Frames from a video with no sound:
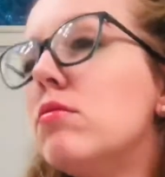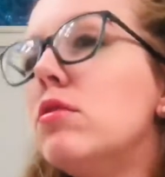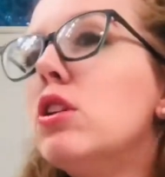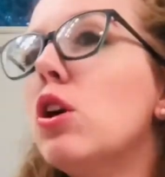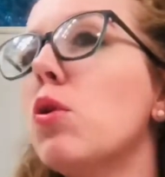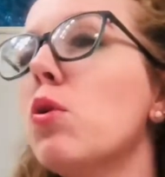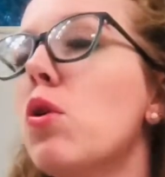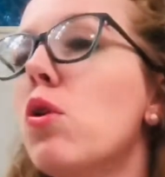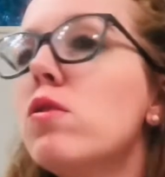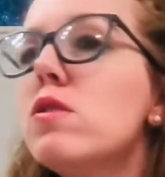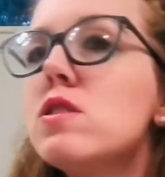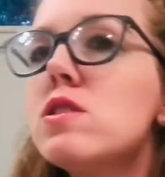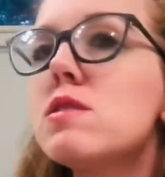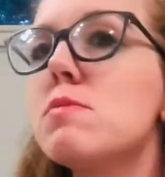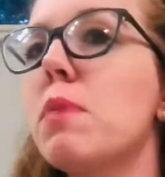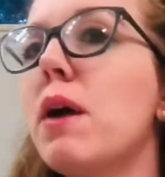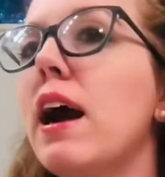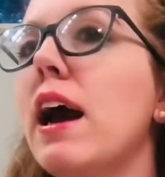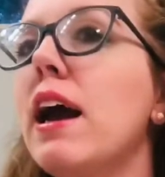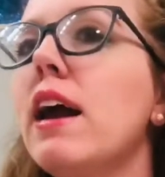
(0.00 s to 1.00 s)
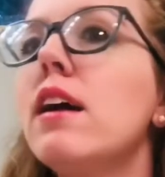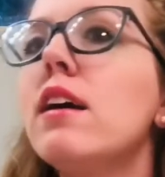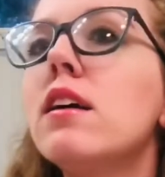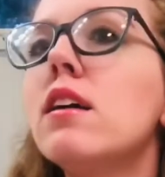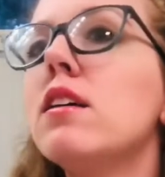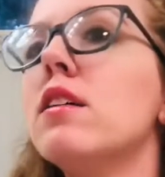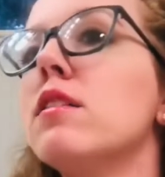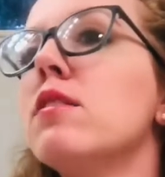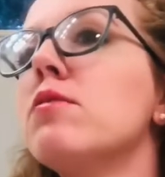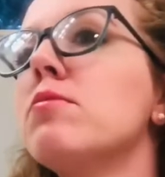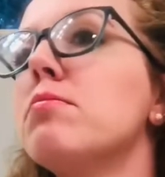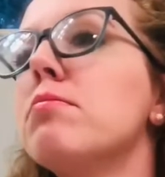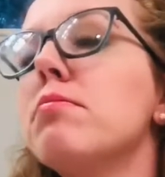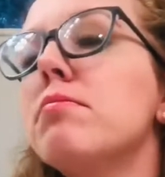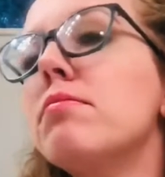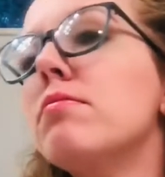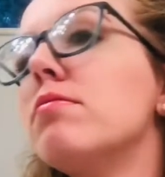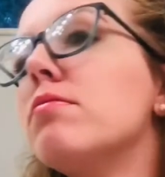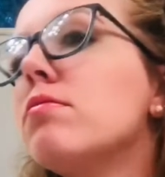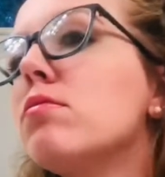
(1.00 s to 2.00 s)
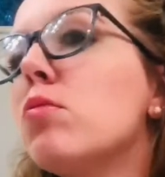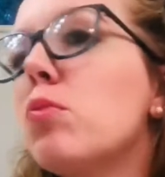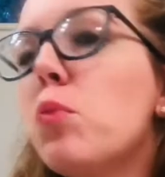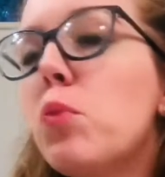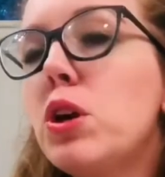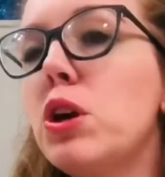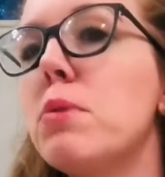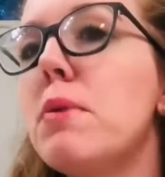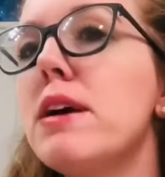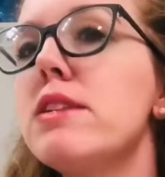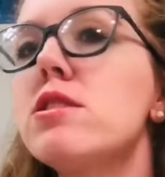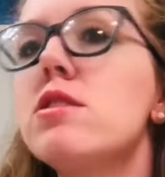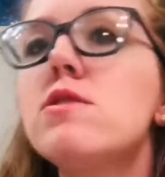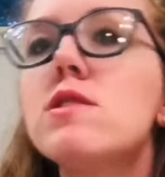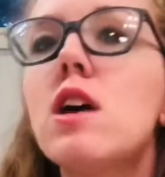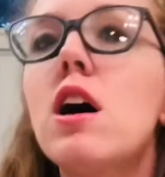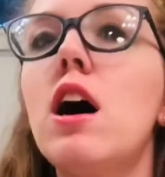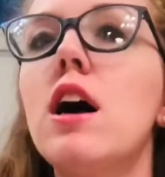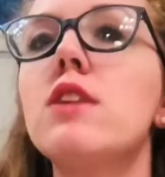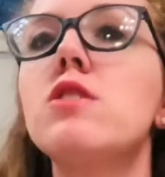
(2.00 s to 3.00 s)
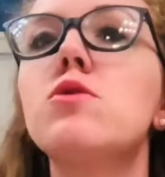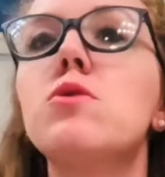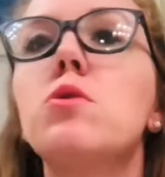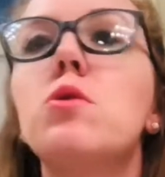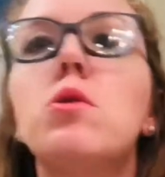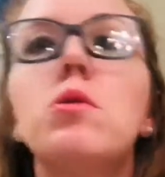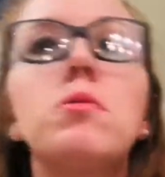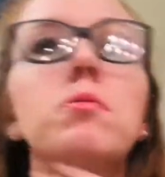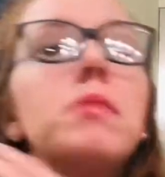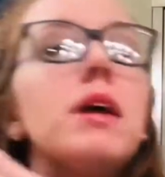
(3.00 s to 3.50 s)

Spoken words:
don't overspray when you're about to use a hot tool,